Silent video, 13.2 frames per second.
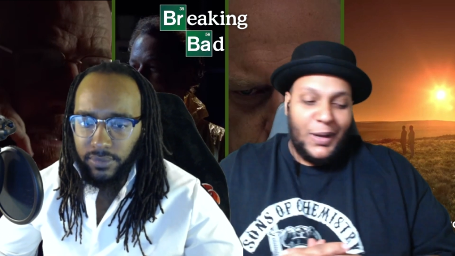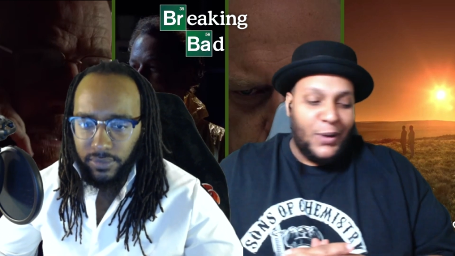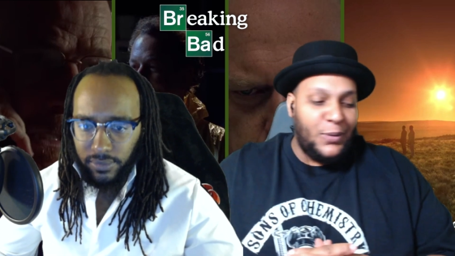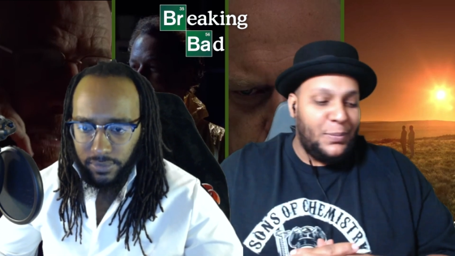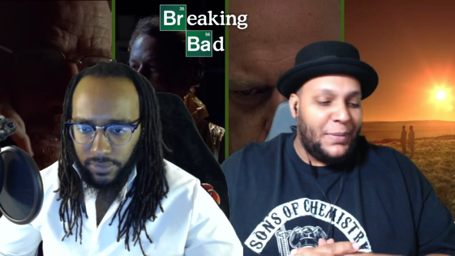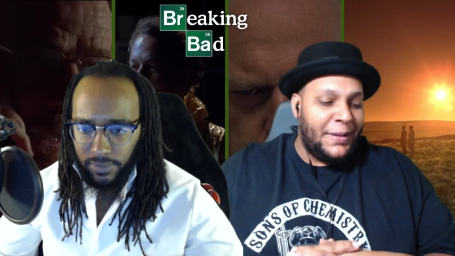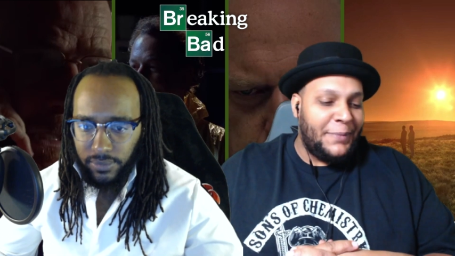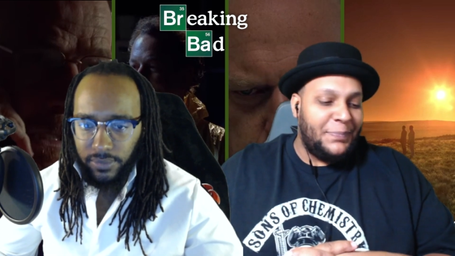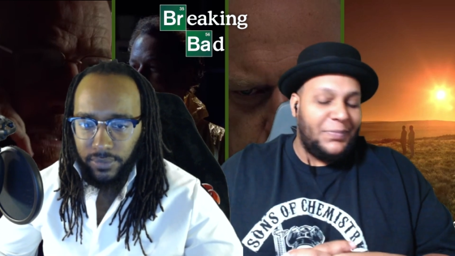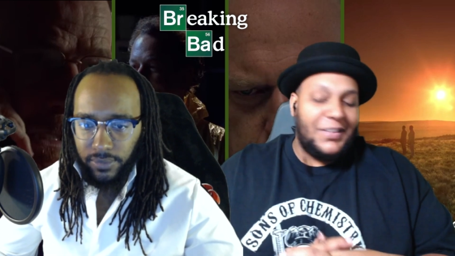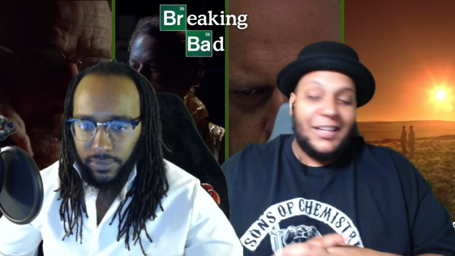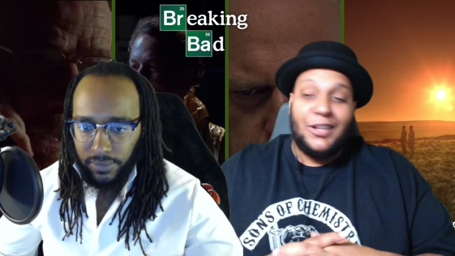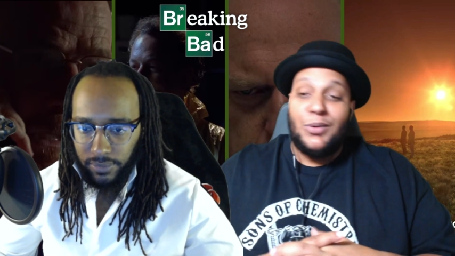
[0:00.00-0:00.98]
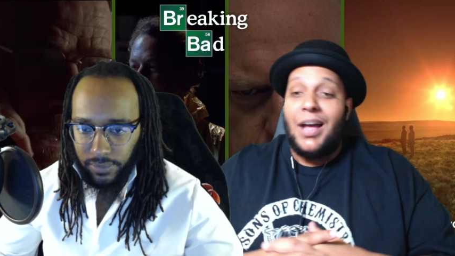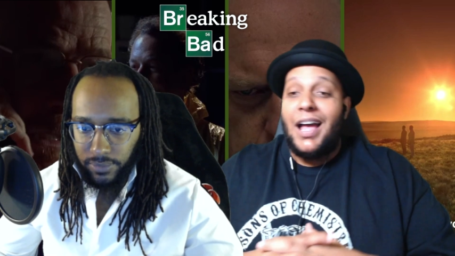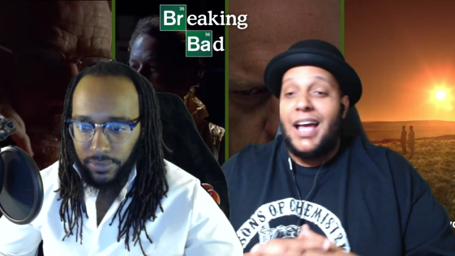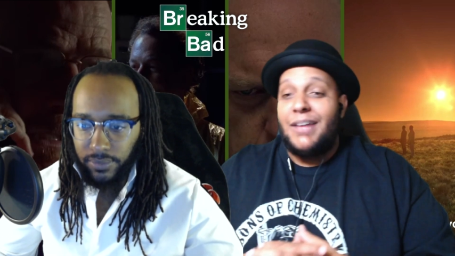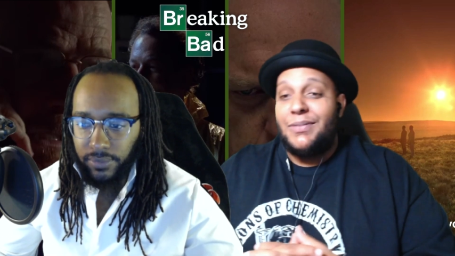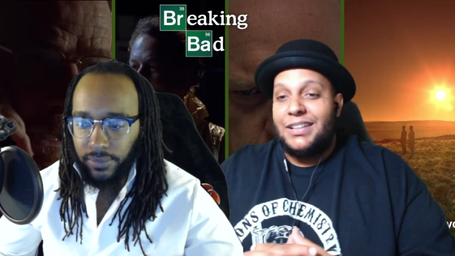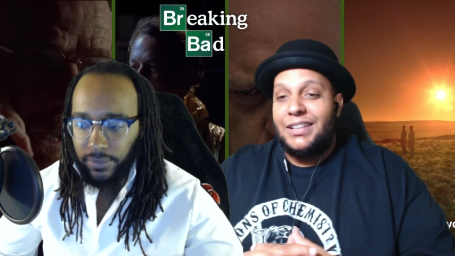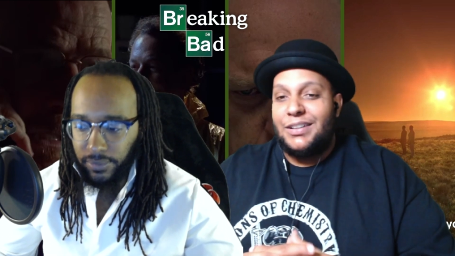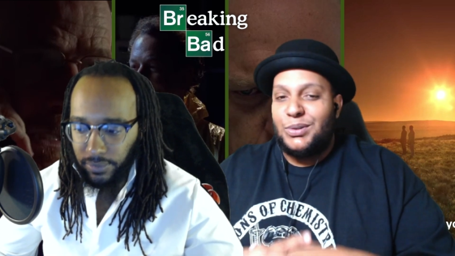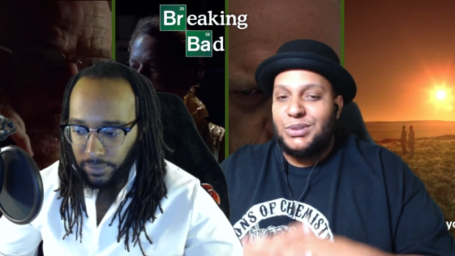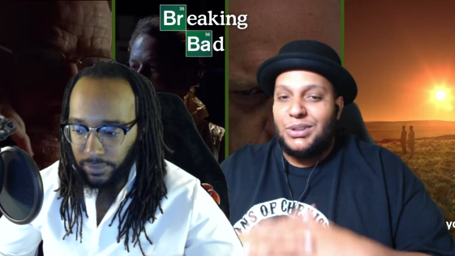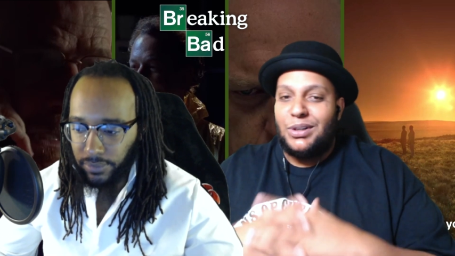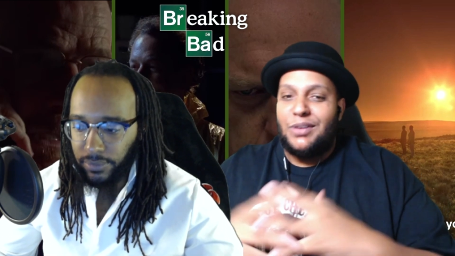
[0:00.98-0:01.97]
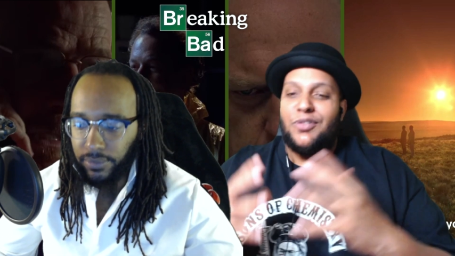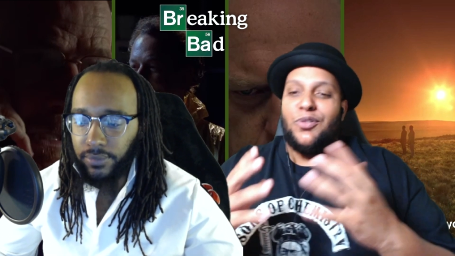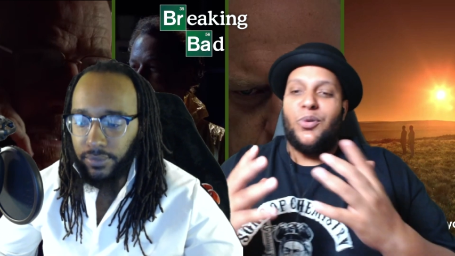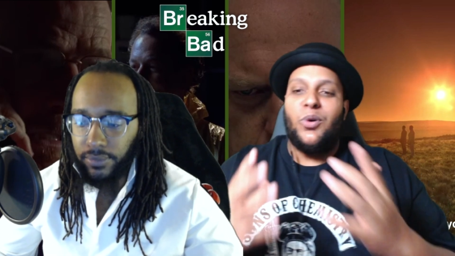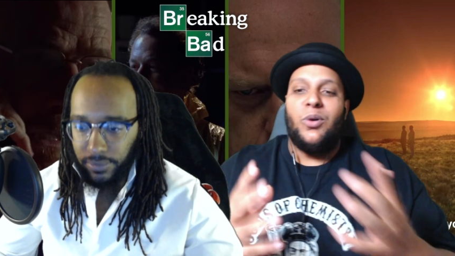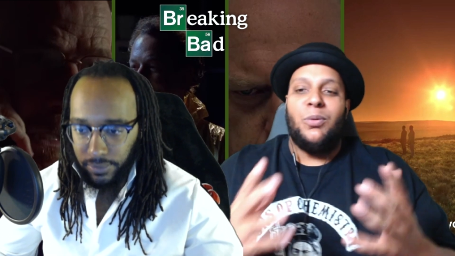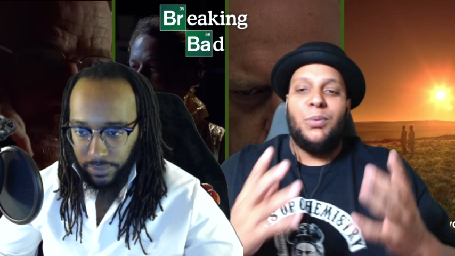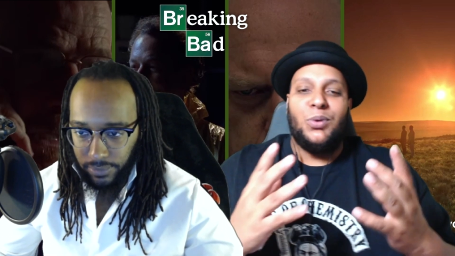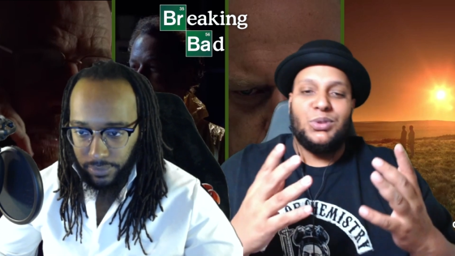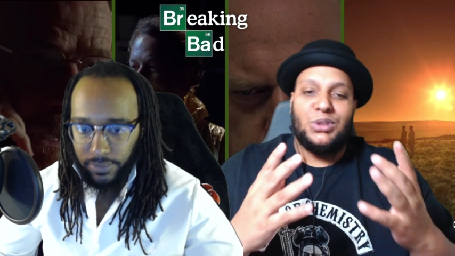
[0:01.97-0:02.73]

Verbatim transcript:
Speaker 1: Well, man, there you have it. Those are formal